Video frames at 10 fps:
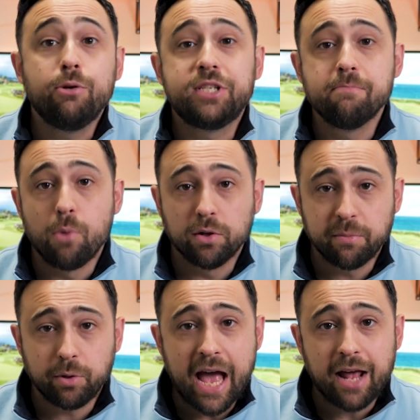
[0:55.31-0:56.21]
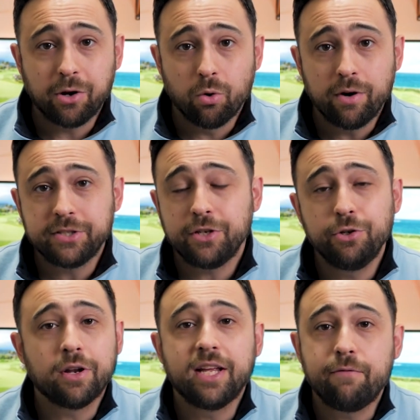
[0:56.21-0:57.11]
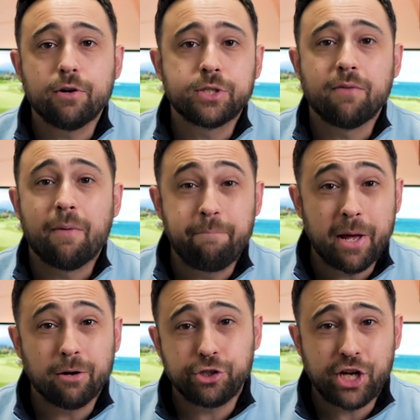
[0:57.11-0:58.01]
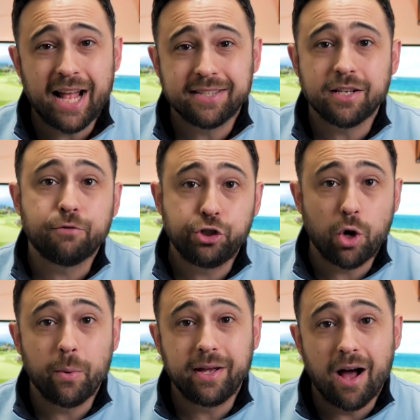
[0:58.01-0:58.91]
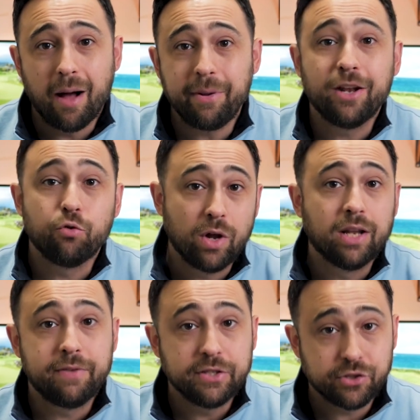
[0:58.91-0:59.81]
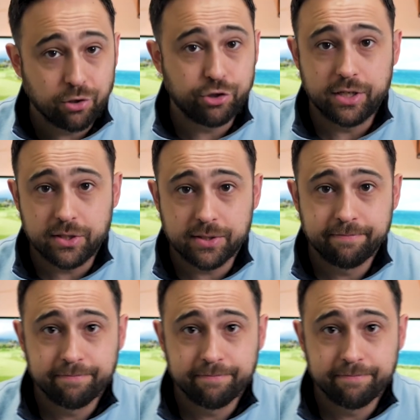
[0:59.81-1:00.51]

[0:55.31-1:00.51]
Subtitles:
using multiple categories, you're going to give yourself a better chance of showing up in relevant searches.